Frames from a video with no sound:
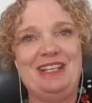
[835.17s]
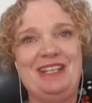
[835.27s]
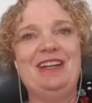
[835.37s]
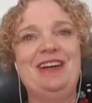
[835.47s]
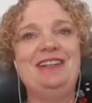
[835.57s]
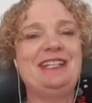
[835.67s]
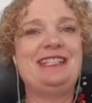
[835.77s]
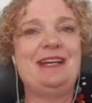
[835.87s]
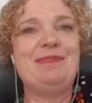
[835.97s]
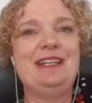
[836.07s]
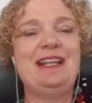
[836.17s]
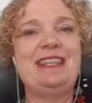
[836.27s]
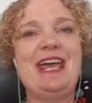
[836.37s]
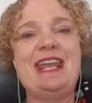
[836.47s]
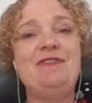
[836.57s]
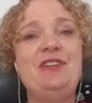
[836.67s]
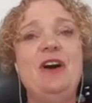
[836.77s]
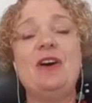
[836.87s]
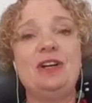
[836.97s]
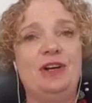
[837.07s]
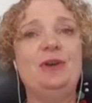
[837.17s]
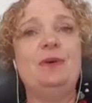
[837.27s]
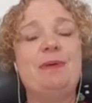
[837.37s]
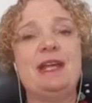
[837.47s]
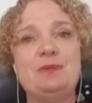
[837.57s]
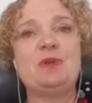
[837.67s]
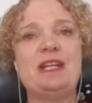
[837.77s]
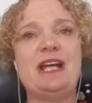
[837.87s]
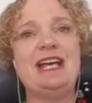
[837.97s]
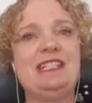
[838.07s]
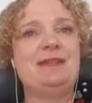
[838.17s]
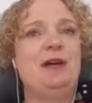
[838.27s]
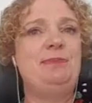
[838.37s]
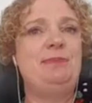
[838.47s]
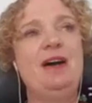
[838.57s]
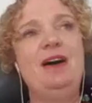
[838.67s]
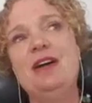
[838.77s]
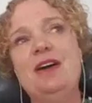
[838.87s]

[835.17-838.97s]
You know, just something like that. And if you're not, cool, but I just want to ask, and Mike go, oh no.